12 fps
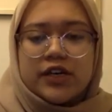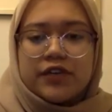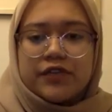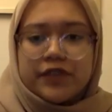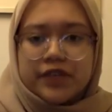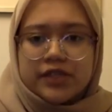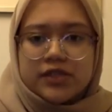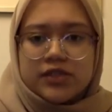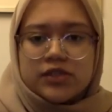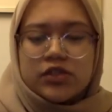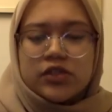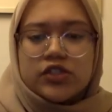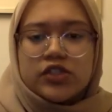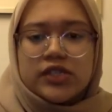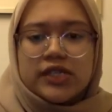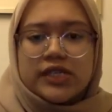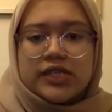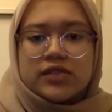First, solution
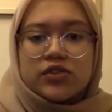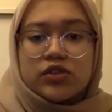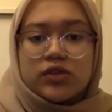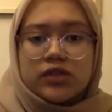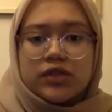is total